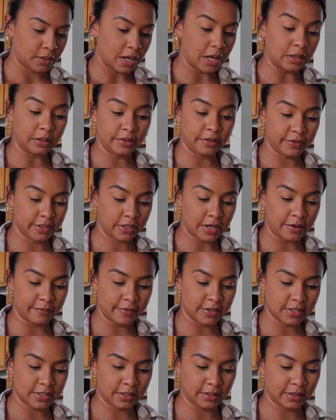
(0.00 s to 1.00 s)
I'll leave it
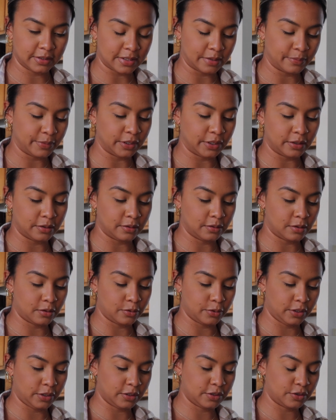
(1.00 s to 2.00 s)
obviously linked down below.
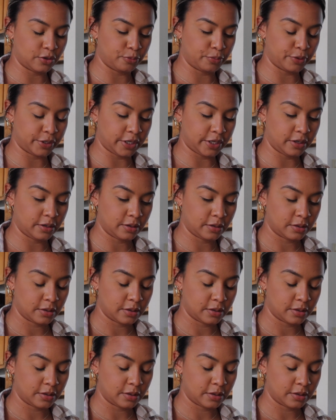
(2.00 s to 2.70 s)
Oh, it looks so pretty.